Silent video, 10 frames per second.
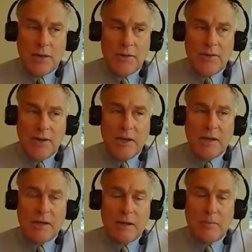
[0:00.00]

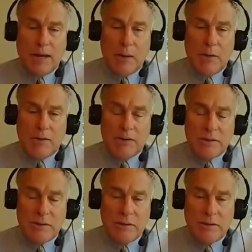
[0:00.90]
think about
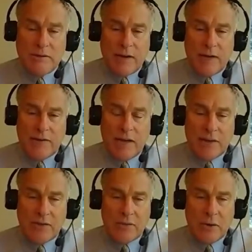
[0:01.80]
the 5
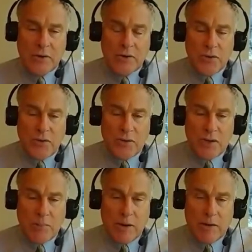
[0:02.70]
sacks of groceries that
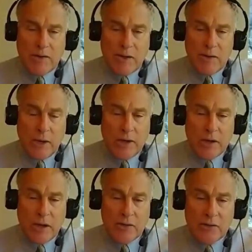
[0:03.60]
they bought at Safeway or
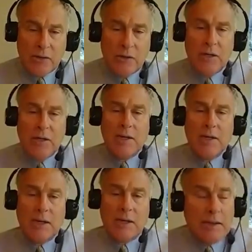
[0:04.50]
Costco
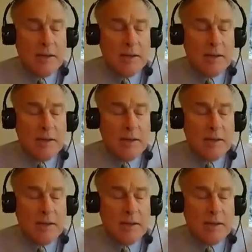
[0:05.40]
and